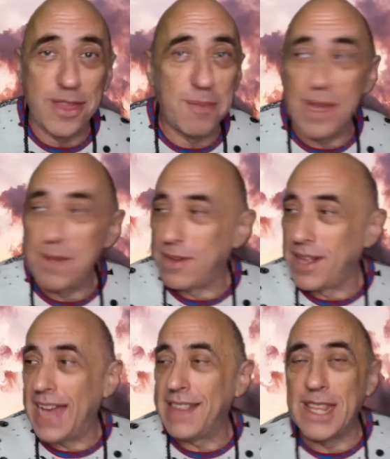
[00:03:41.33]
the people
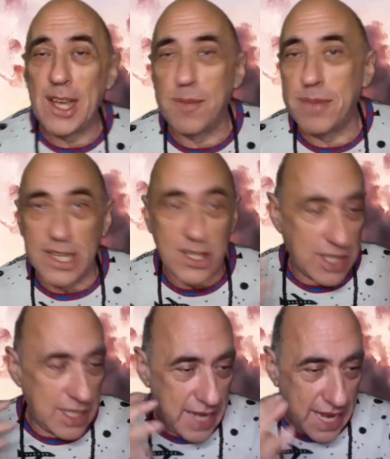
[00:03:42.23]
and the
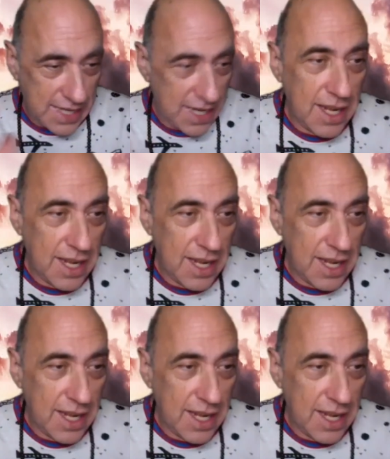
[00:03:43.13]
opposition and